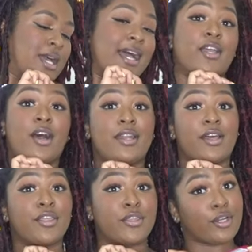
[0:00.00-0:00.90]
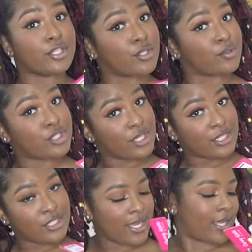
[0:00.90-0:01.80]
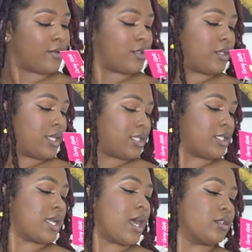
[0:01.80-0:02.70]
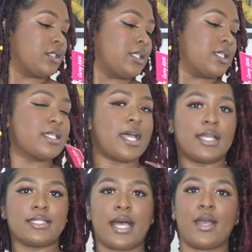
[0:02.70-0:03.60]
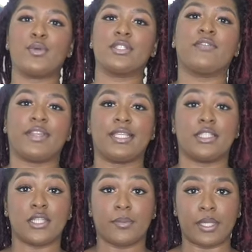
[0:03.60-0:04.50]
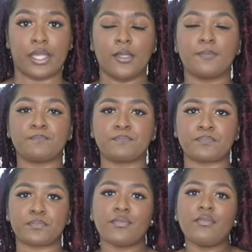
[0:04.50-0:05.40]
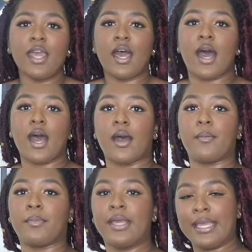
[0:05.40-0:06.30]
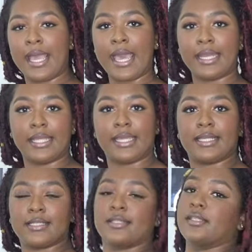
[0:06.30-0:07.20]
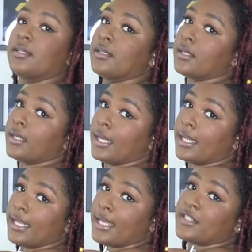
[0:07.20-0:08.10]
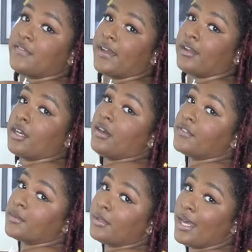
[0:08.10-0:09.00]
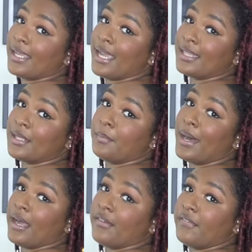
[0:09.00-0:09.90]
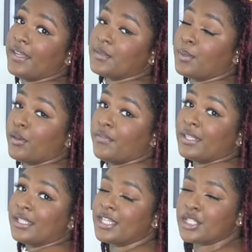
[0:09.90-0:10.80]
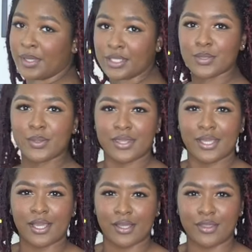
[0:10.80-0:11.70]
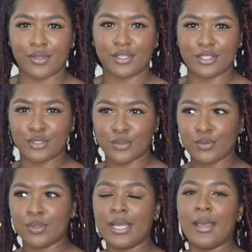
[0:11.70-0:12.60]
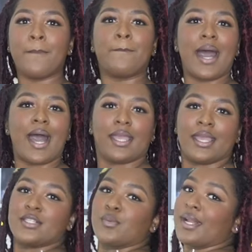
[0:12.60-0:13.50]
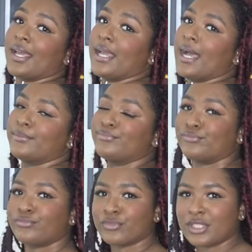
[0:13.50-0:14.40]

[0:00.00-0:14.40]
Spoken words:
I got in a 32JJ. So this is actually the size that I was fitted to be. And it is very comfortable. Again, the back fits perfectly. So I do think a 32 back is what I am.